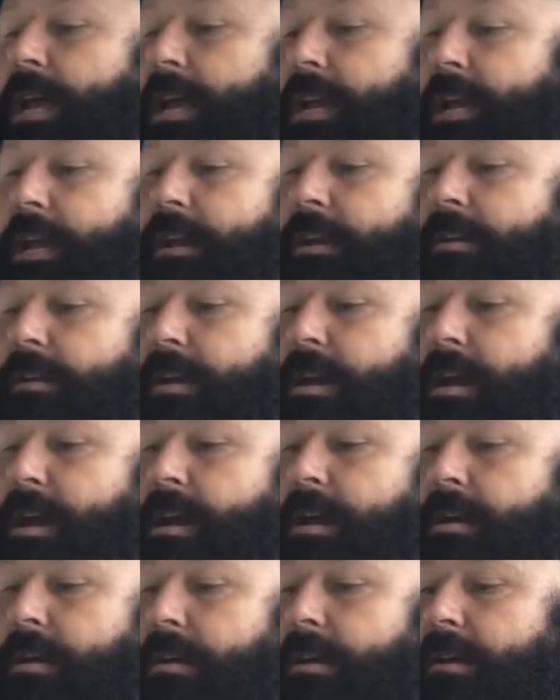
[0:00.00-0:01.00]
And then
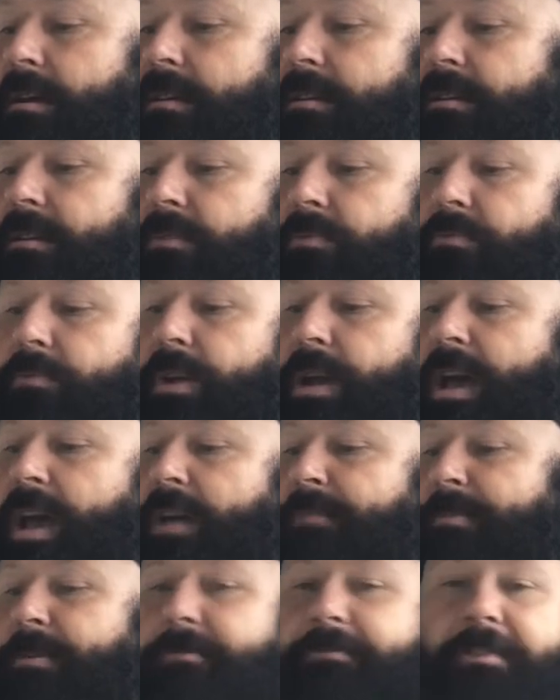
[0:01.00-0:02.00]
what I
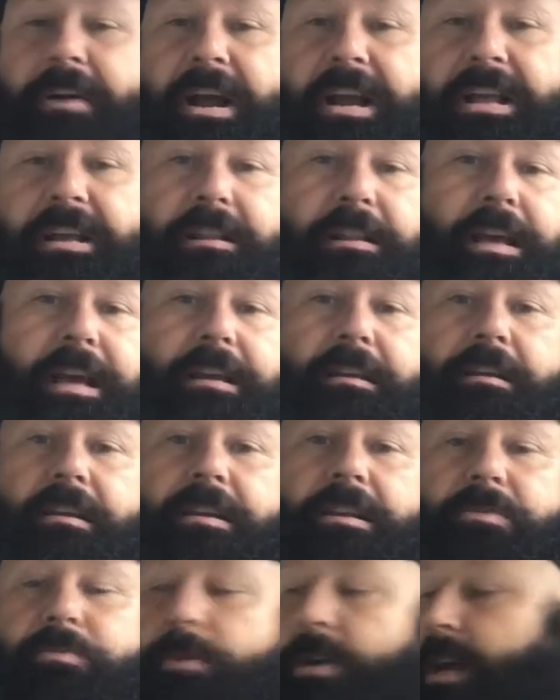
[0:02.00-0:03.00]
have been finding
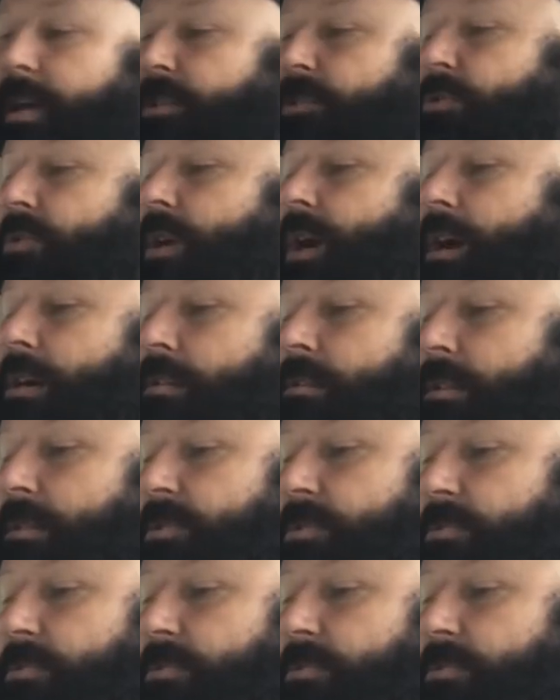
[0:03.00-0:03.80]
lately is when I try this